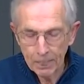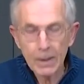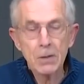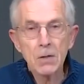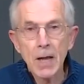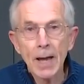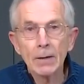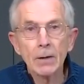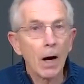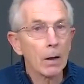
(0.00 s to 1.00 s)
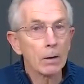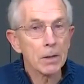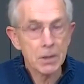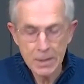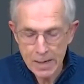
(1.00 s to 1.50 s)
the sand dollar
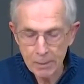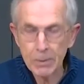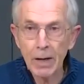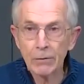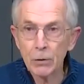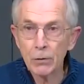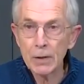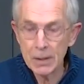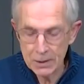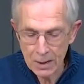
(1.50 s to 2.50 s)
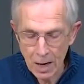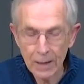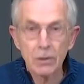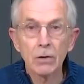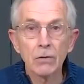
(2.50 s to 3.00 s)
is named after these
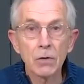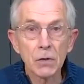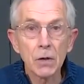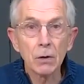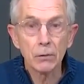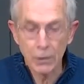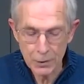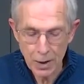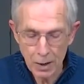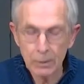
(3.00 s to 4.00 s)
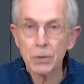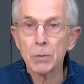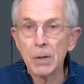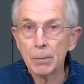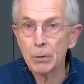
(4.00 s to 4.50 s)
kinds of silver dollars
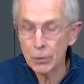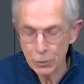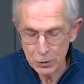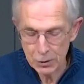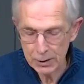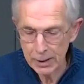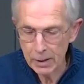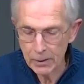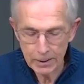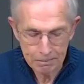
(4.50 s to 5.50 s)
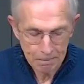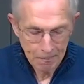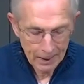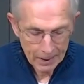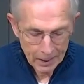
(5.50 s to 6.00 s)
people used to carry.
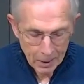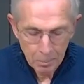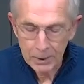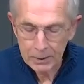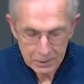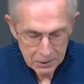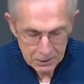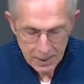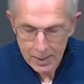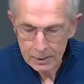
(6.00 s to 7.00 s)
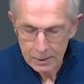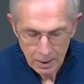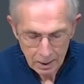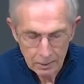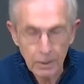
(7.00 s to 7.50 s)
But the sand
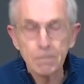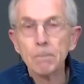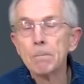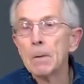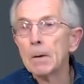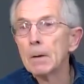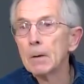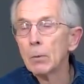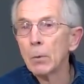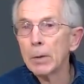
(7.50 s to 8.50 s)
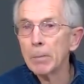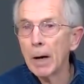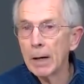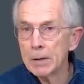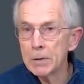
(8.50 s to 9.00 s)
dollar
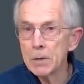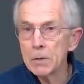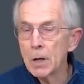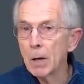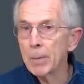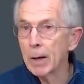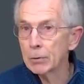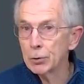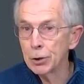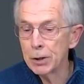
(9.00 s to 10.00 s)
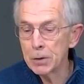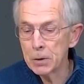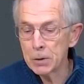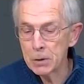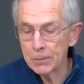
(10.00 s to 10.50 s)
reminds us about
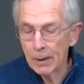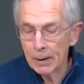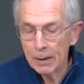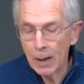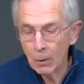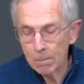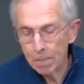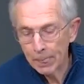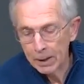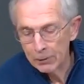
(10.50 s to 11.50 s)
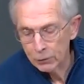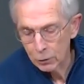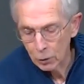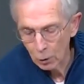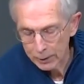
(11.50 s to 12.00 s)
Jesus. Now, if
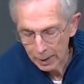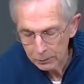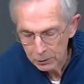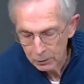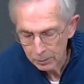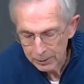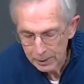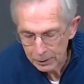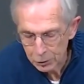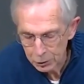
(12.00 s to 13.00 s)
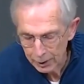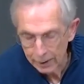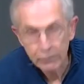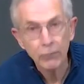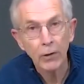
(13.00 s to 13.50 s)
you go down to the beach
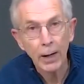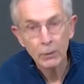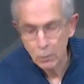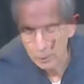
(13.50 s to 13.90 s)
and find